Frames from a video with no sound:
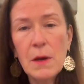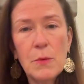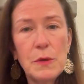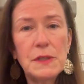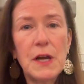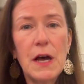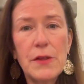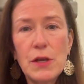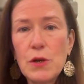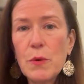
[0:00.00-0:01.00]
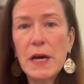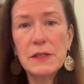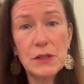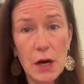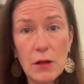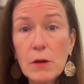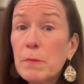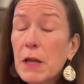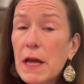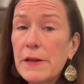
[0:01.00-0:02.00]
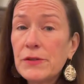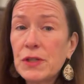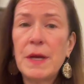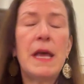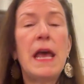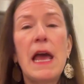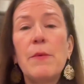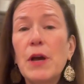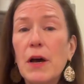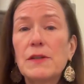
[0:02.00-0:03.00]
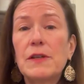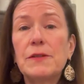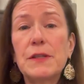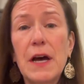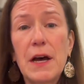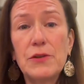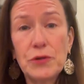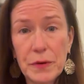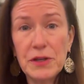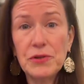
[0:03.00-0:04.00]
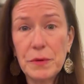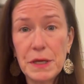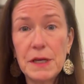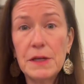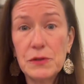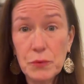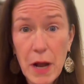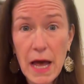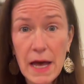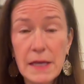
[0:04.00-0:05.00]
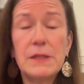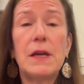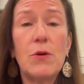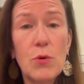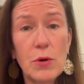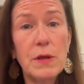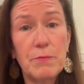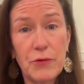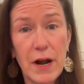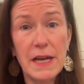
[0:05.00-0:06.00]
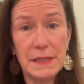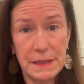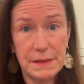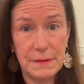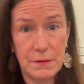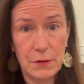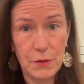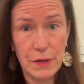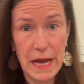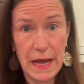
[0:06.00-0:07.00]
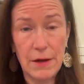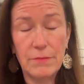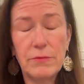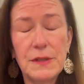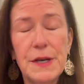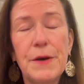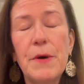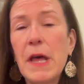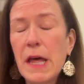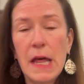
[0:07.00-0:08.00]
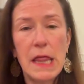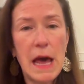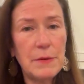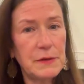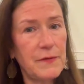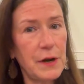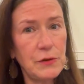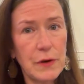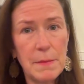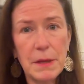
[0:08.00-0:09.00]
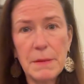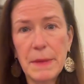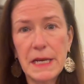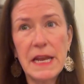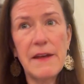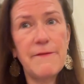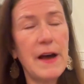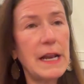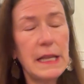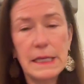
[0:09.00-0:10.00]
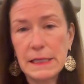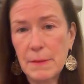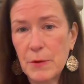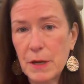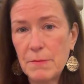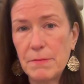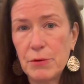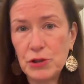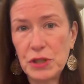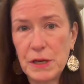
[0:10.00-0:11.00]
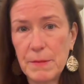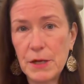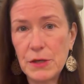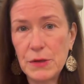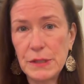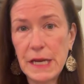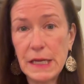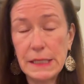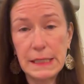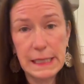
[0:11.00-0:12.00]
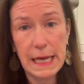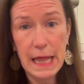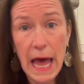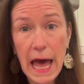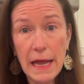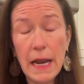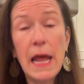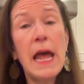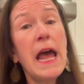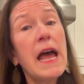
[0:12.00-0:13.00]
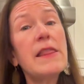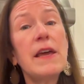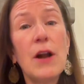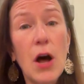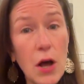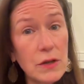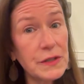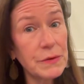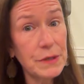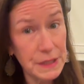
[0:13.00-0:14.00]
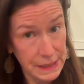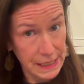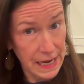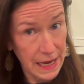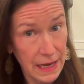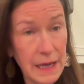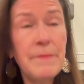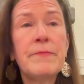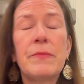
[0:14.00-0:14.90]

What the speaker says: We saw the U.S. dollar plunge, and we also saw Treasury yields rise or the price go down. So that was very troubling Monday. Finally, someone pushed him on Tuesday to say that, and then also to say